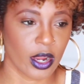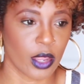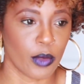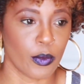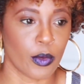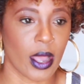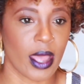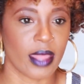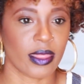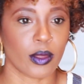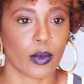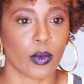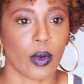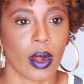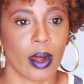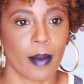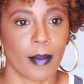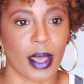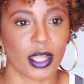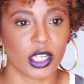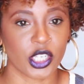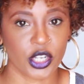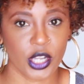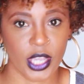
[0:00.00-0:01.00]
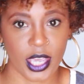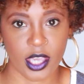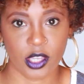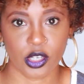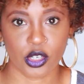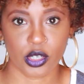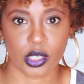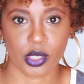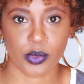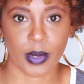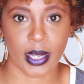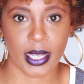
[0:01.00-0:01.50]
You won't have to worry about your
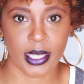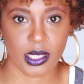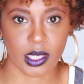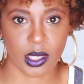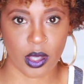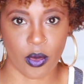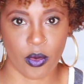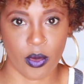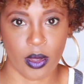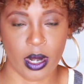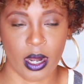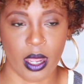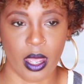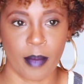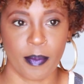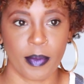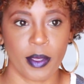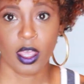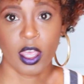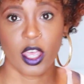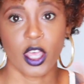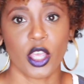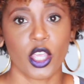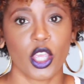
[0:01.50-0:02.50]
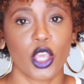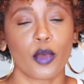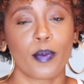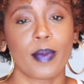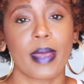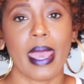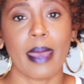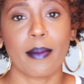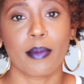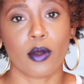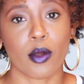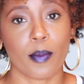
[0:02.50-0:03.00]
interest rates going up. You'll
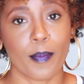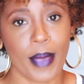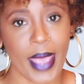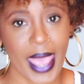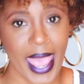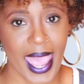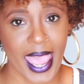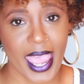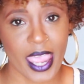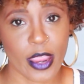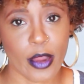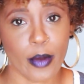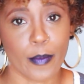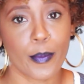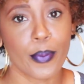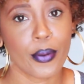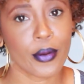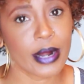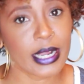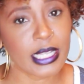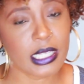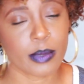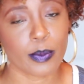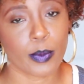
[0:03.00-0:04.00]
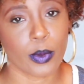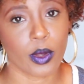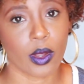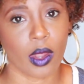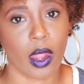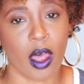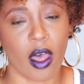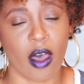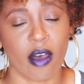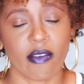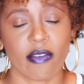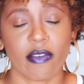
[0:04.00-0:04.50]
be able to pay your
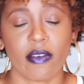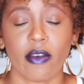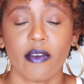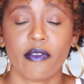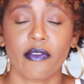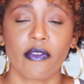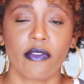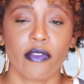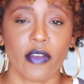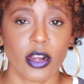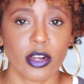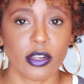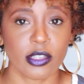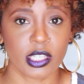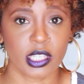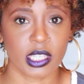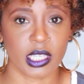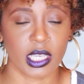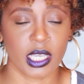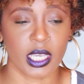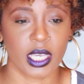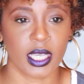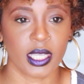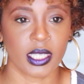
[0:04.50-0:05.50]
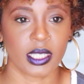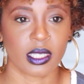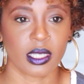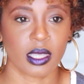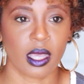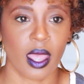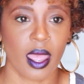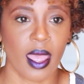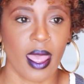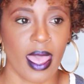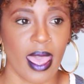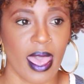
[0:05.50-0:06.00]
principal off versus
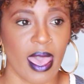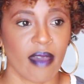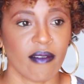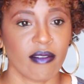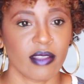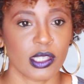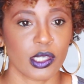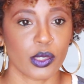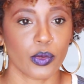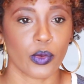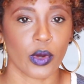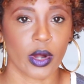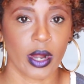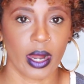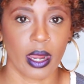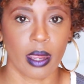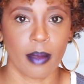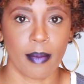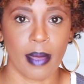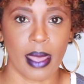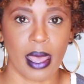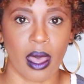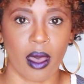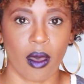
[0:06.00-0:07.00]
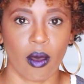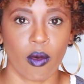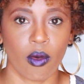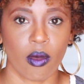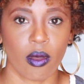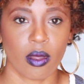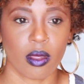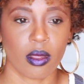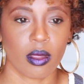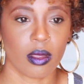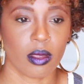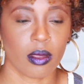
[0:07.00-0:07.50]
having to worry
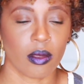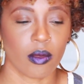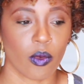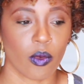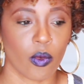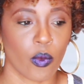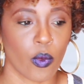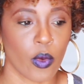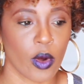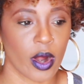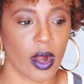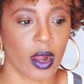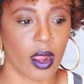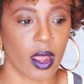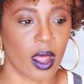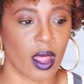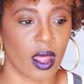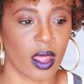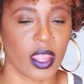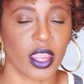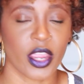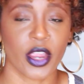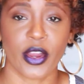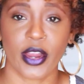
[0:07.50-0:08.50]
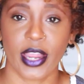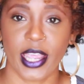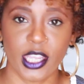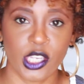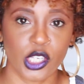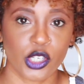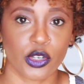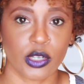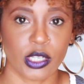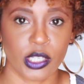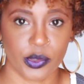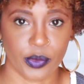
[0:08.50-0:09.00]
about your
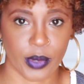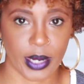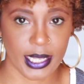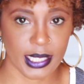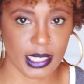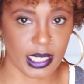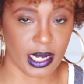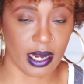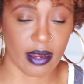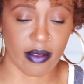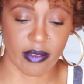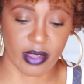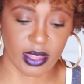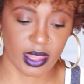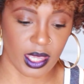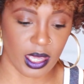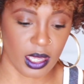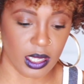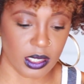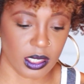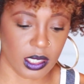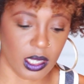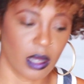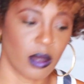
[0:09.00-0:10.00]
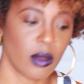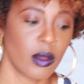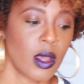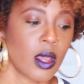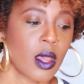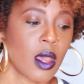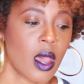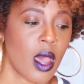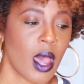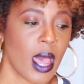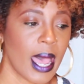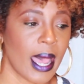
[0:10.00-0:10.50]
interest rates and everything. So
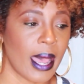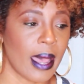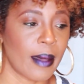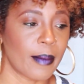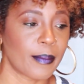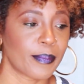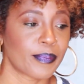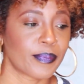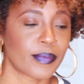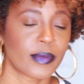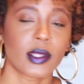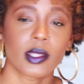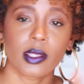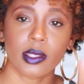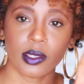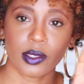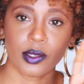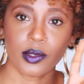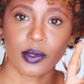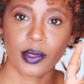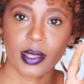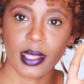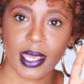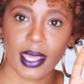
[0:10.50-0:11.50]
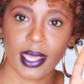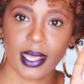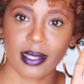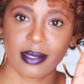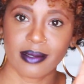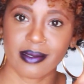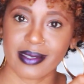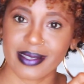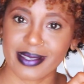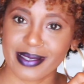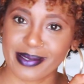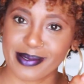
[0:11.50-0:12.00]
two
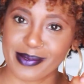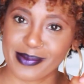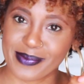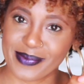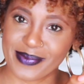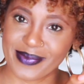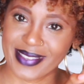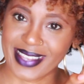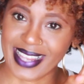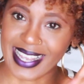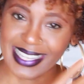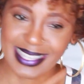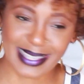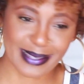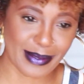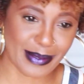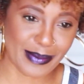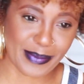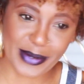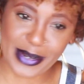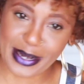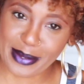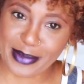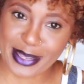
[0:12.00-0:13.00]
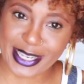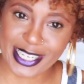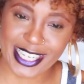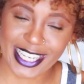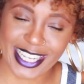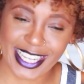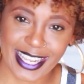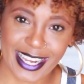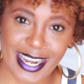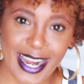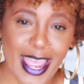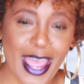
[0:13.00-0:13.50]
things. That's pretty much
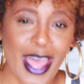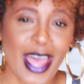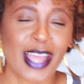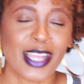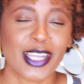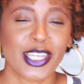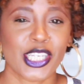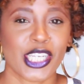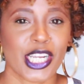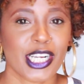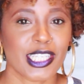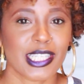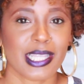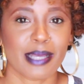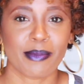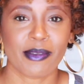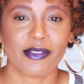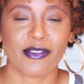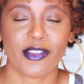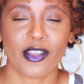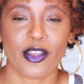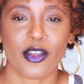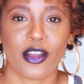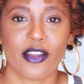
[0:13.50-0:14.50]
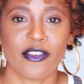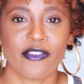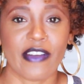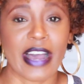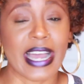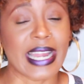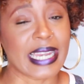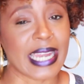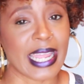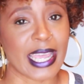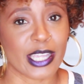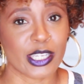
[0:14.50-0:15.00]
it. Share some of your
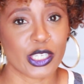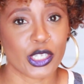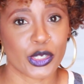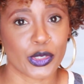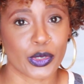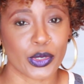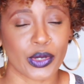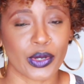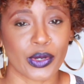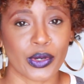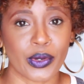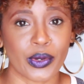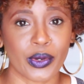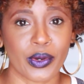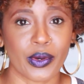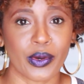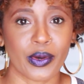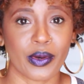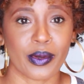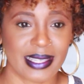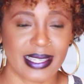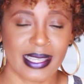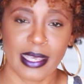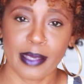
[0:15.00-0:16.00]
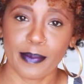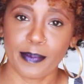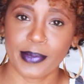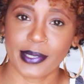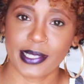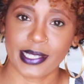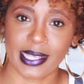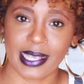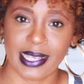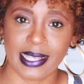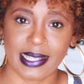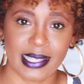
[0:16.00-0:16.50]
financial
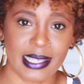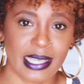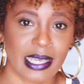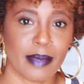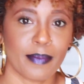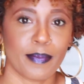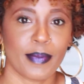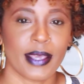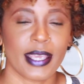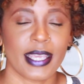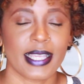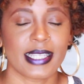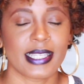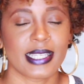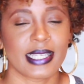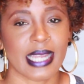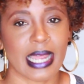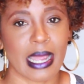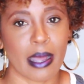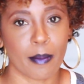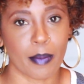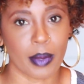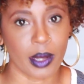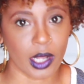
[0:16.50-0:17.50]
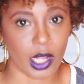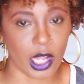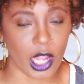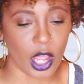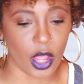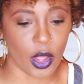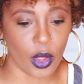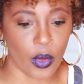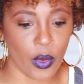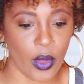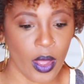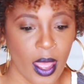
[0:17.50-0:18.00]
tips and tidbits down
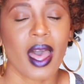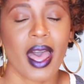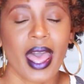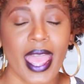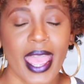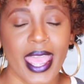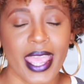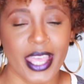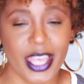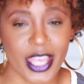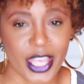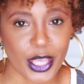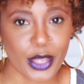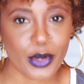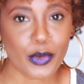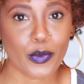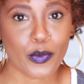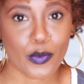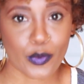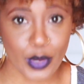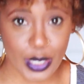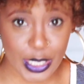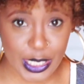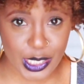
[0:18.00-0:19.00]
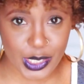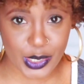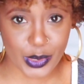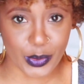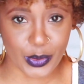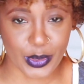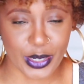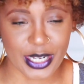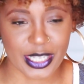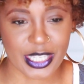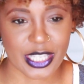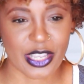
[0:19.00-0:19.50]
below. A good
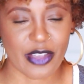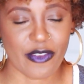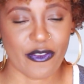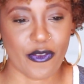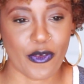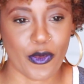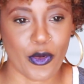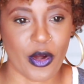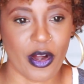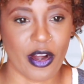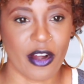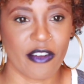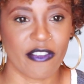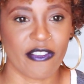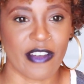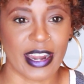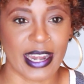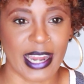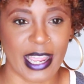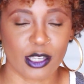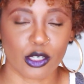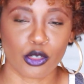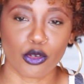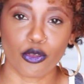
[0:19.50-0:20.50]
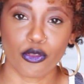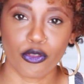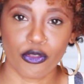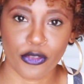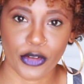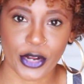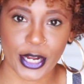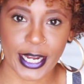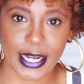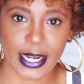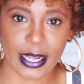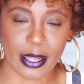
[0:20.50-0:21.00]
resource for financial
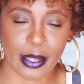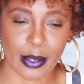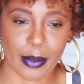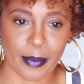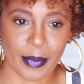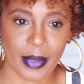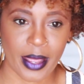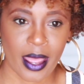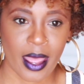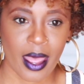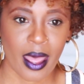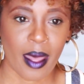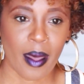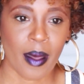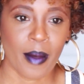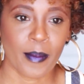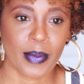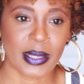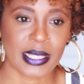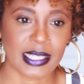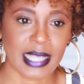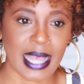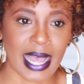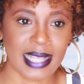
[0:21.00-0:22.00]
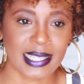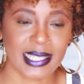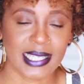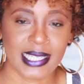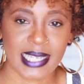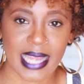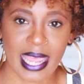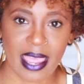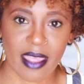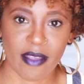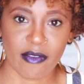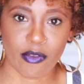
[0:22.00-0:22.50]
freedom besides
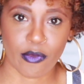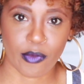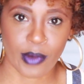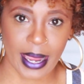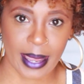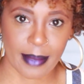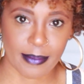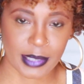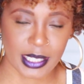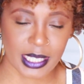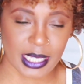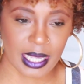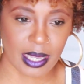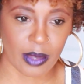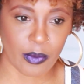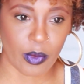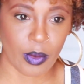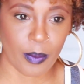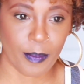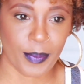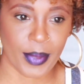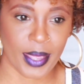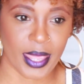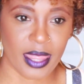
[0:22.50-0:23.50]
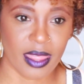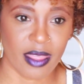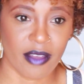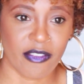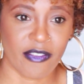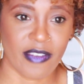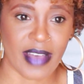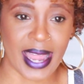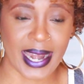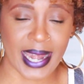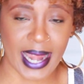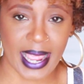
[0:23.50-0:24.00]
Dave Ramsey would be the
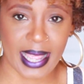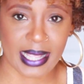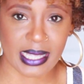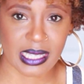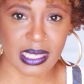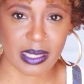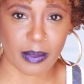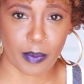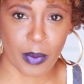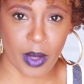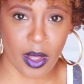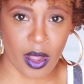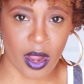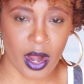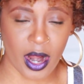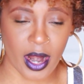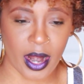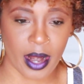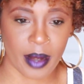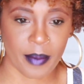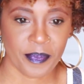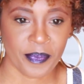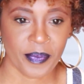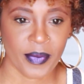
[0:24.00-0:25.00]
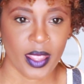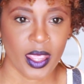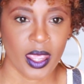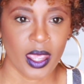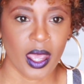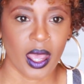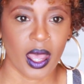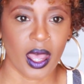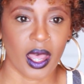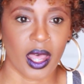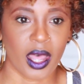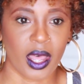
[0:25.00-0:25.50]
Finance Bar.
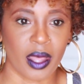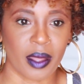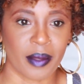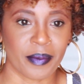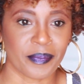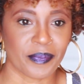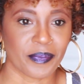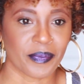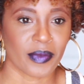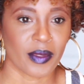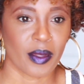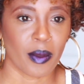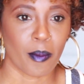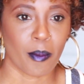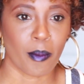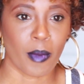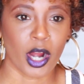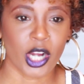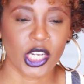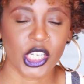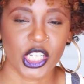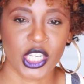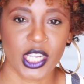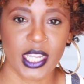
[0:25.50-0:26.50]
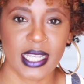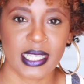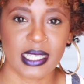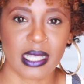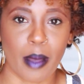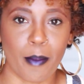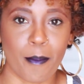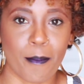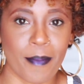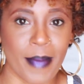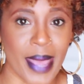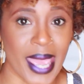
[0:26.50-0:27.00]
Marsha is
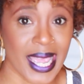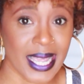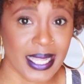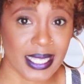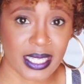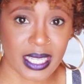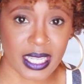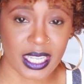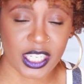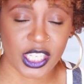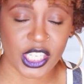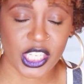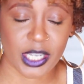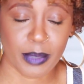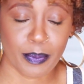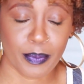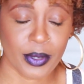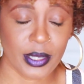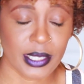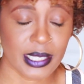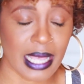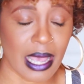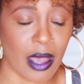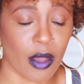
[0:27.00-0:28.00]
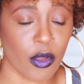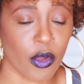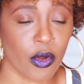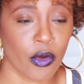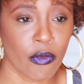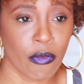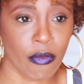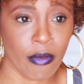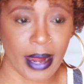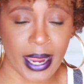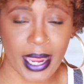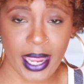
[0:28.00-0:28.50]
amazing. She puts
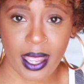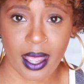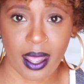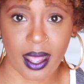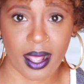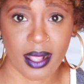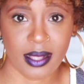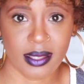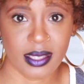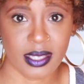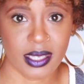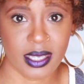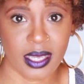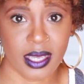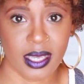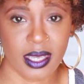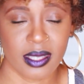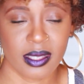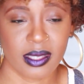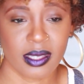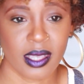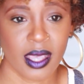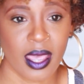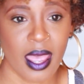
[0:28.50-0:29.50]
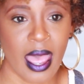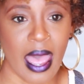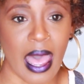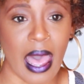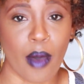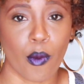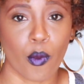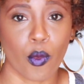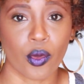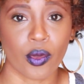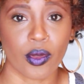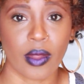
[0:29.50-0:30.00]
out great content.
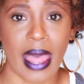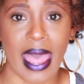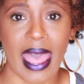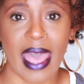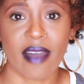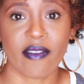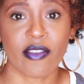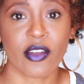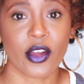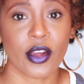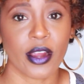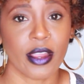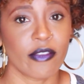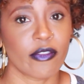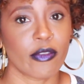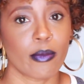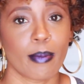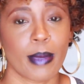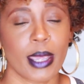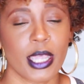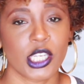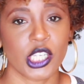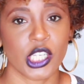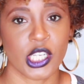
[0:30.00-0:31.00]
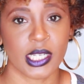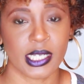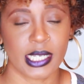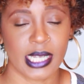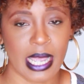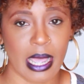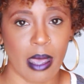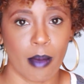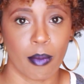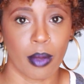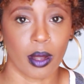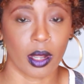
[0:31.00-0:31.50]
I will have her information
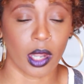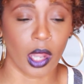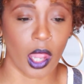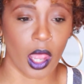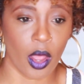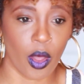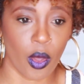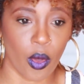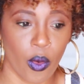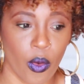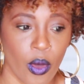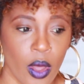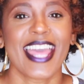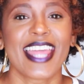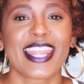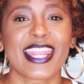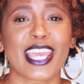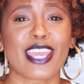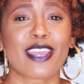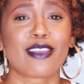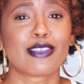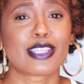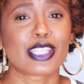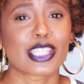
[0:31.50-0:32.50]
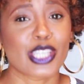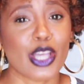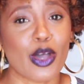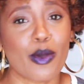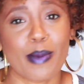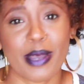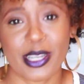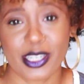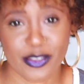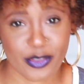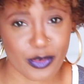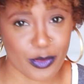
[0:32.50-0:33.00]
down below. Thank you
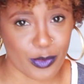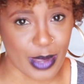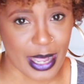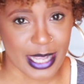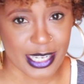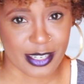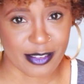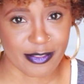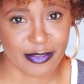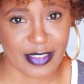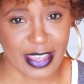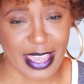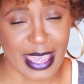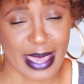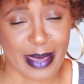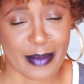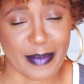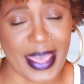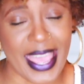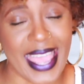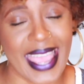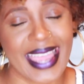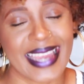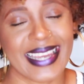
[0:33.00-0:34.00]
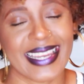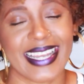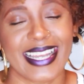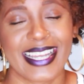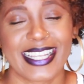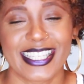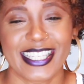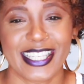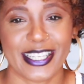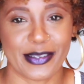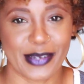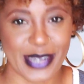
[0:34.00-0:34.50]
so much for watching, fam, and
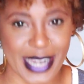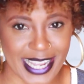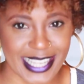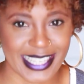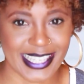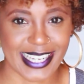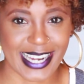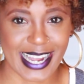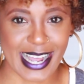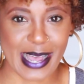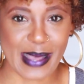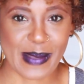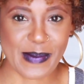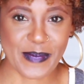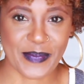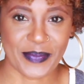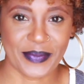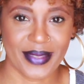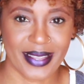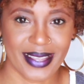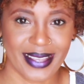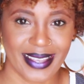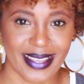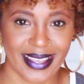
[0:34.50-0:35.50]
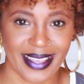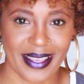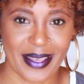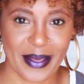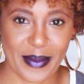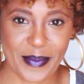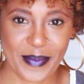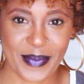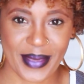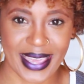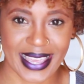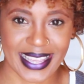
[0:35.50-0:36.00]
until next time,
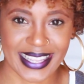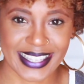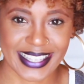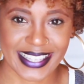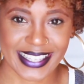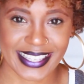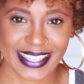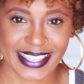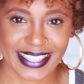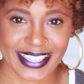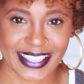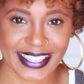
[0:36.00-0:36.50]
peace.